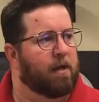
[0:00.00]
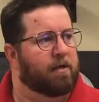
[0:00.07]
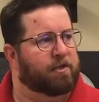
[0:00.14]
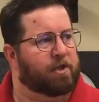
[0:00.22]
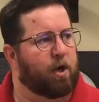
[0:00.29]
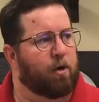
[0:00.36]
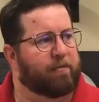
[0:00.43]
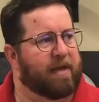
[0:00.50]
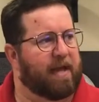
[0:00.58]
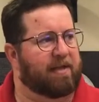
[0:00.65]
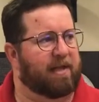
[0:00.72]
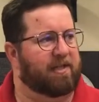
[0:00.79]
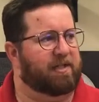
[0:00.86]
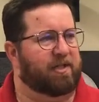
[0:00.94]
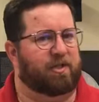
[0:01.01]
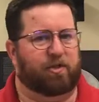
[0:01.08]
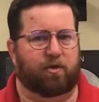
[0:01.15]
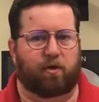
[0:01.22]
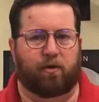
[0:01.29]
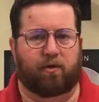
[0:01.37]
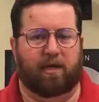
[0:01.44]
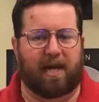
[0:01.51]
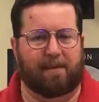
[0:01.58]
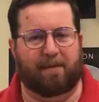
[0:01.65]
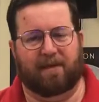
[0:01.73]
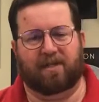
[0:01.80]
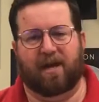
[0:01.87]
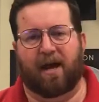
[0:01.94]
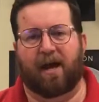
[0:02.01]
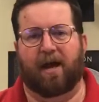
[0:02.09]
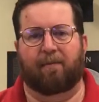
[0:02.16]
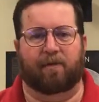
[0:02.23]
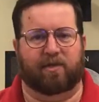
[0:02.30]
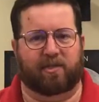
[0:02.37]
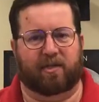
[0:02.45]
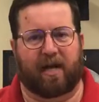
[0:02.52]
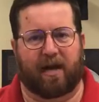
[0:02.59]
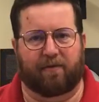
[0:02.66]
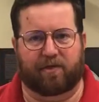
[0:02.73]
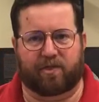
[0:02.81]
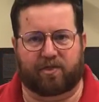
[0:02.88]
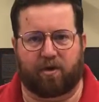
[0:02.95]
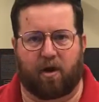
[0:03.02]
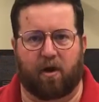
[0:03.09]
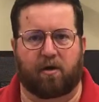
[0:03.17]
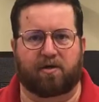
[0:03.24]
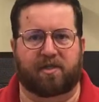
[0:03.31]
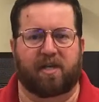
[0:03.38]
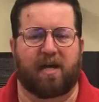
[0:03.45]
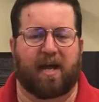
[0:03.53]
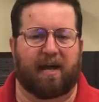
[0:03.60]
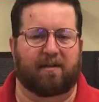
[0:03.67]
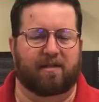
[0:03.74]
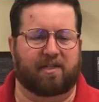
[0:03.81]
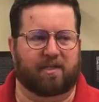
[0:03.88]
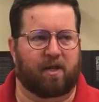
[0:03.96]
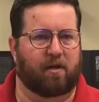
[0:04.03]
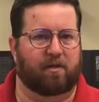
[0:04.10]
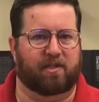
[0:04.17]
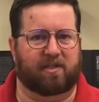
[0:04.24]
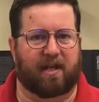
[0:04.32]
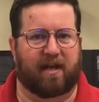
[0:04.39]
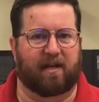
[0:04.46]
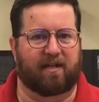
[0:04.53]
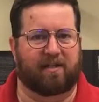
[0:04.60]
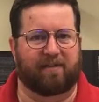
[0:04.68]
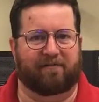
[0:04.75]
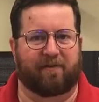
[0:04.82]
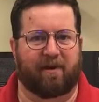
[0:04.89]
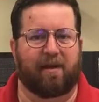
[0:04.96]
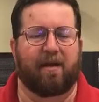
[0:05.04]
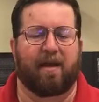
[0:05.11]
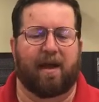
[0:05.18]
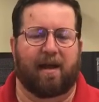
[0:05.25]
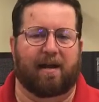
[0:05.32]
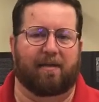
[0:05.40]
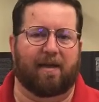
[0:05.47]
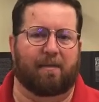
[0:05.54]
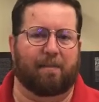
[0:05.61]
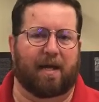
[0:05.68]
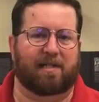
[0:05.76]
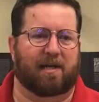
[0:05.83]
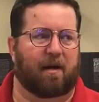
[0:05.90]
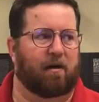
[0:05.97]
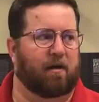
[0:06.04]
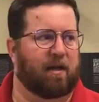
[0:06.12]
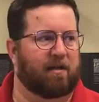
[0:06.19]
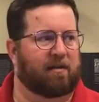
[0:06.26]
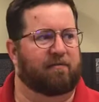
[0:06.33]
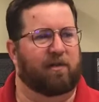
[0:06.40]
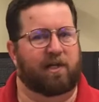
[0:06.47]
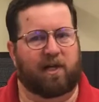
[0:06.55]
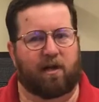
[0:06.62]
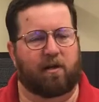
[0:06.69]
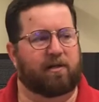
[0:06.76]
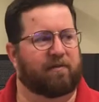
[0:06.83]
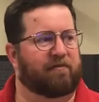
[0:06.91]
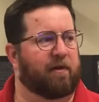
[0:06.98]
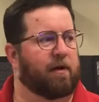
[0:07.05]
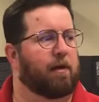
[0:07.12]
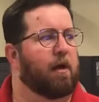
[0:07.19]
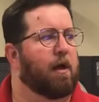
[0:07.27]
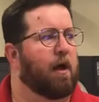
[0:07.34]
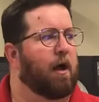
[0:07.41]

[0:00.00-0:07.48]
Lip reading: So that gets us through keeping time, how the stars and the sun are slightly different, and how that makes our length of a year different.